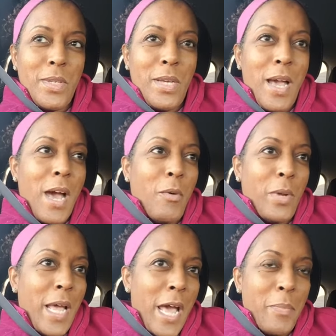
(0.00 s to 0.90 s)
how
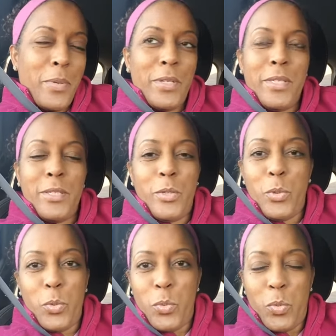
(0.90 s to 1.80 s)
it happened and
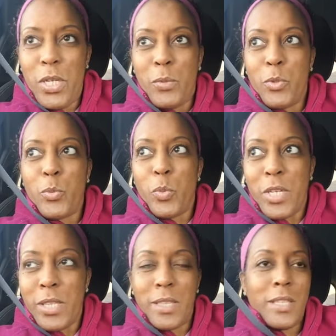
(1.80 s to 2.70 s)
who it was
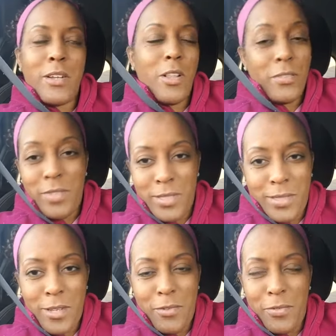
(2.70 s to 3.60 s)
with and all of this
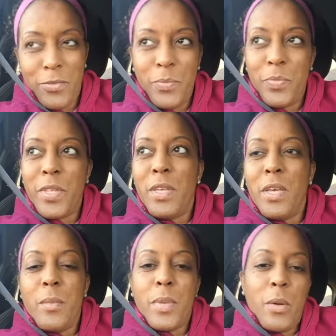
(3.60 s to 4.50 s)
stuff.
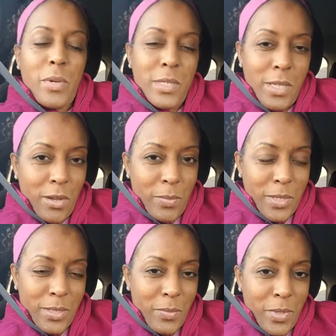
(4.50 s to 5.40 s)
But I want to talk about
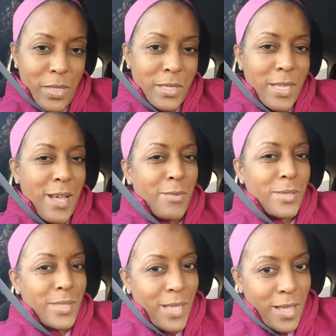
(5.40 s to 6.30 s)
something that's
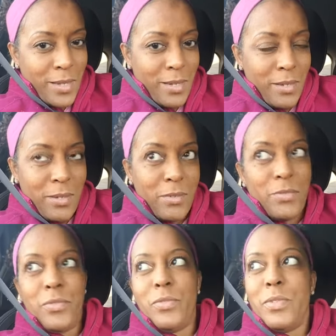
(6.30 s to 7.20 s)
outside of
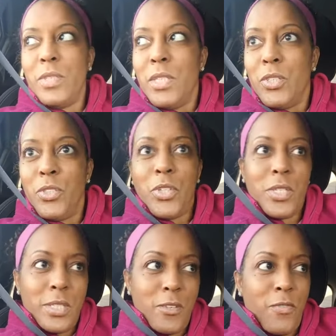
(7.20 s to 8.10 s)

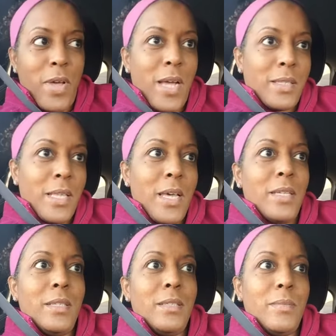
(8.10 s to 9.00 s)
just the fact that
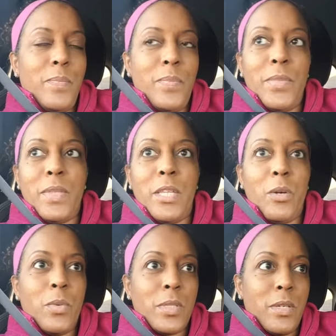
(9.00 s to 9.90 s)

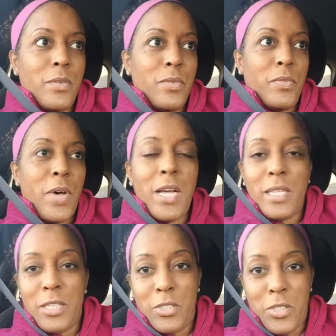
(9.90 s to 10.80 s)
there was a
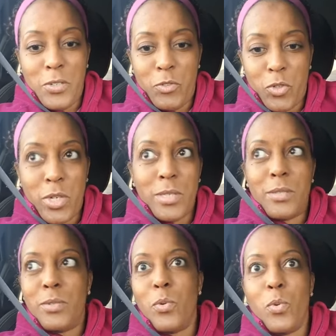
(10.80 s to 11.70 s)
violation of
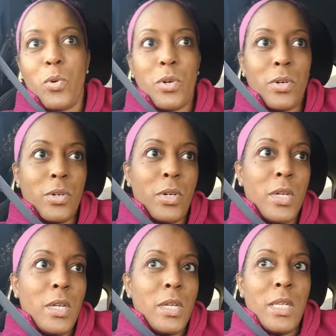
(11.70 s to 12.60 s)
trust or
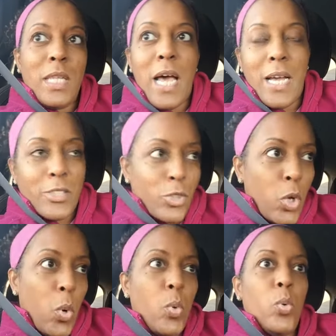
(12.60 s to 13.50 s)
lies
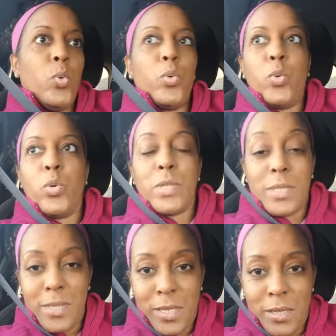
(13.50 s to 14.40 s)
told or
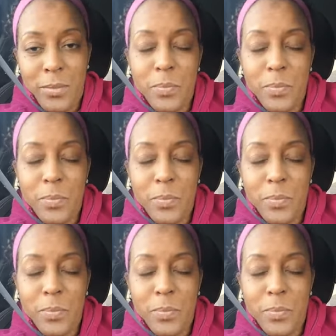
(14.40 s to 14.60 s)
deceit.